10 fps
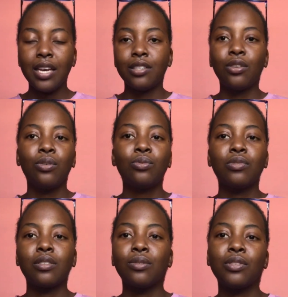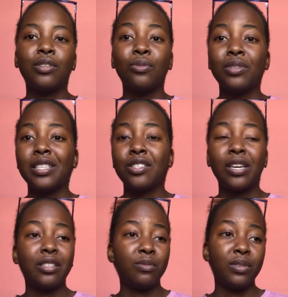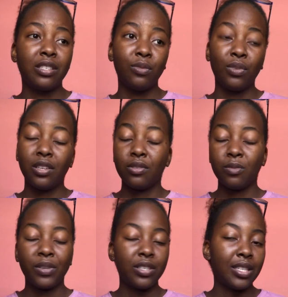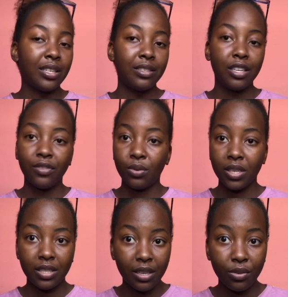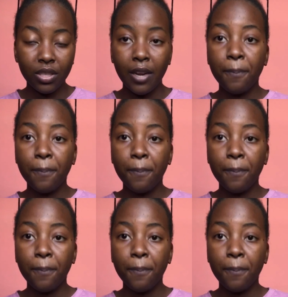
Don't go to uni trying to be someone else, because that never works out.